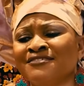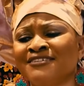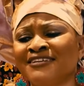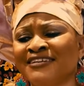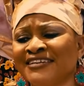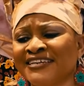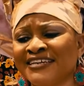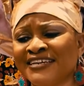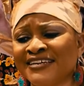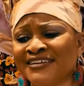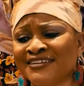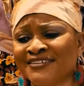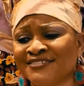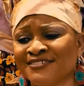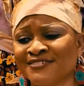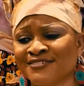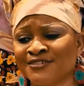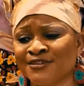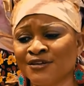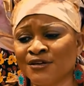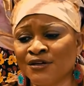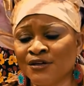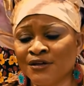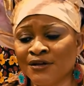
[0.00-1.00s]
it is.
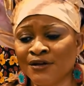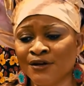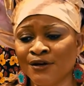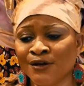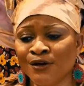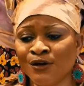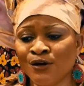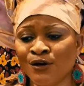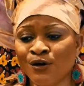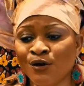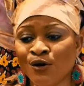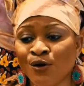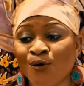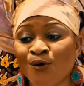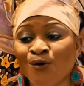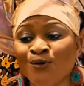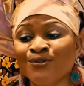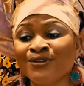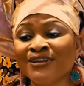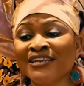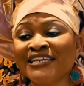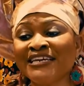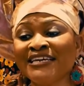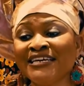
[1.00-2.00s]

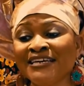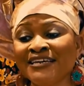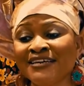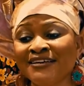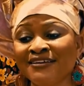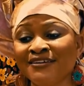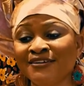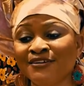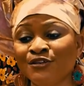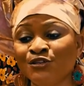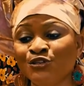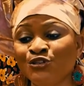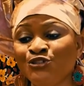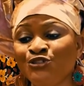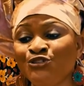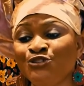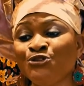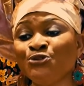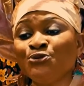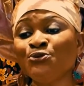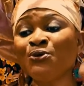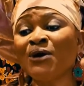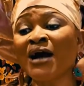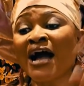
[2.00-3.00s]
Only
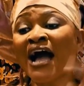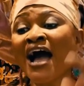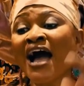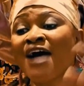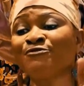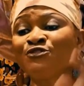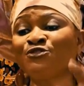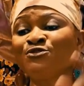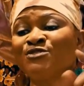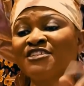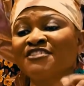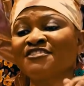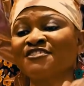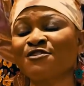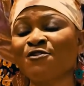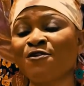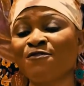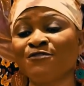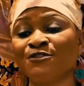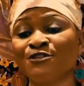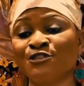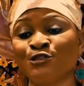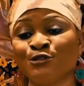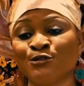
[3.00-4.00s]
you have to
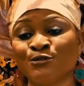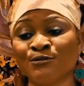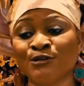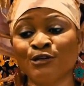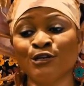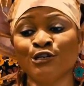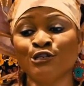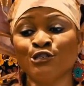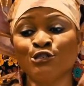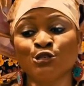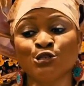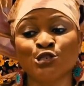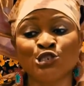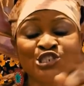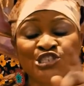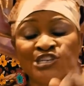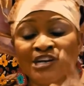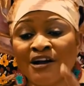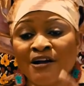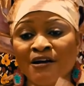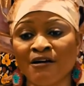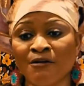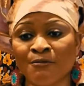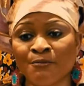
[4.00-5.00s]
discover your
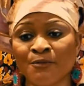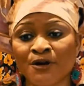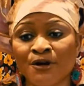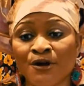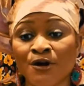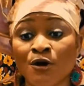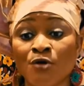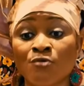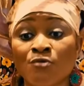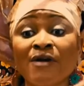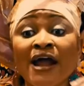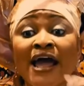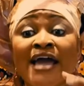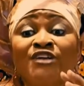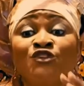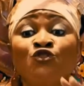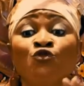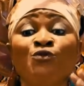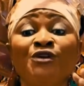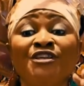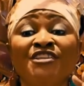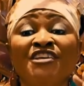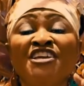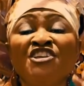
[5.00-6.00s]
charm right
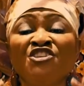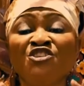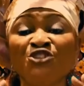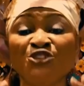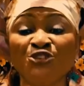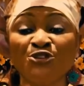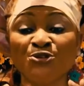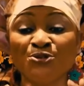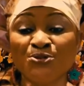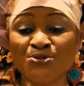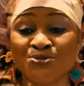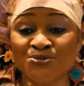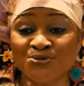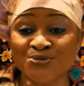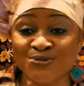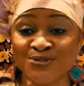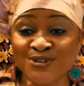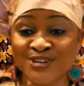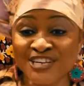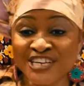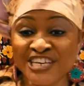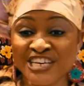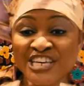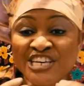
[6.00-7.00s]
within you,
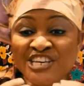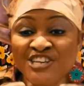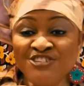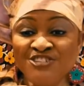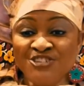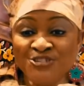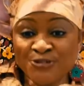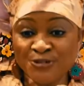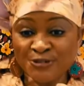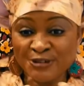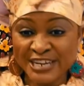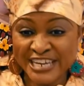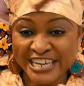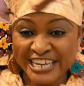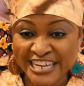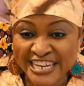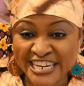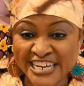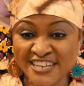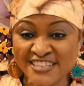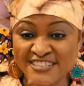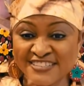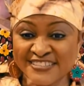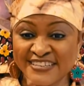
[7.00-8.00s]
in your
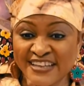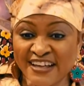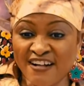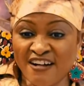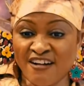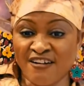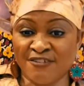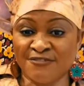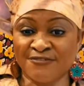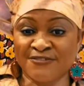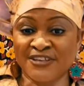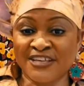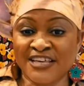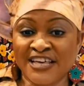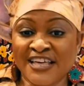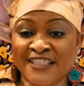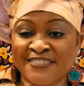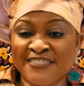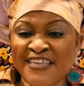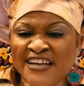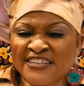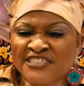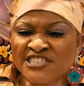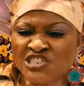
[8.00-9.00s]
inner self.
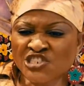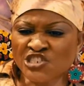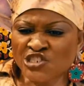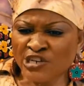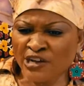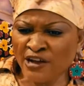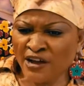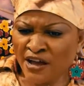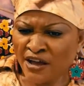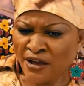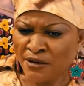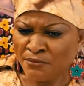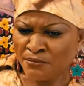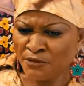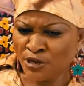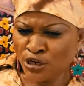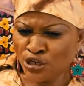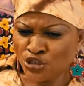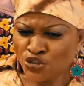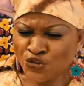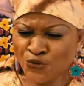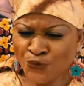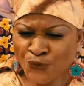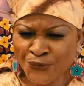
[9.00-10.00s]
That charm
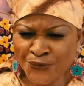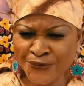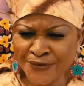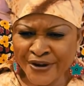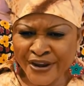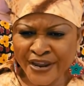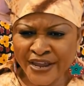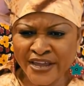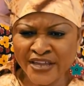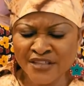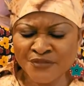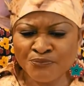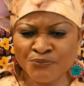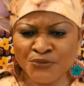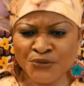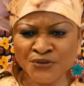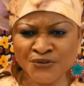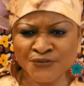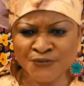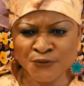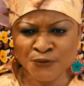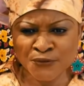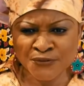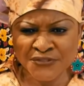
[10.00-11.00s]
to create
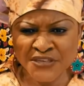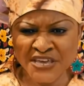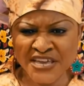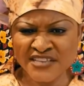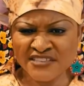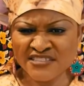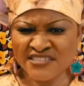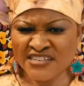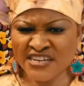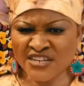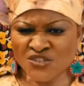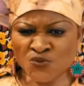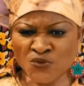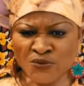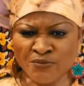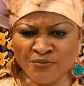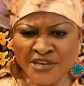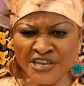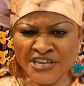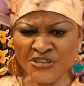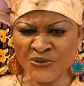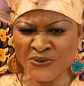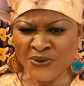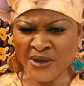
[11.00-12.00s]
beautiful things that will
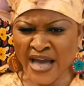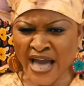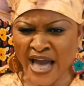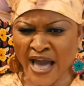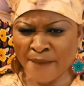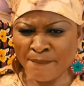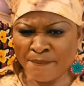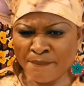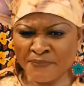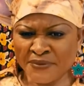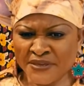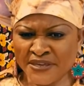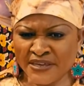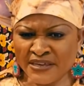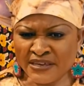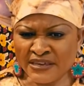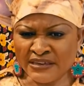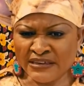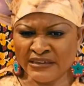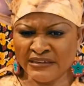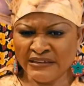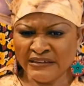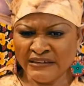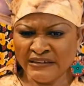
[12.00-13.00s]
make you happy,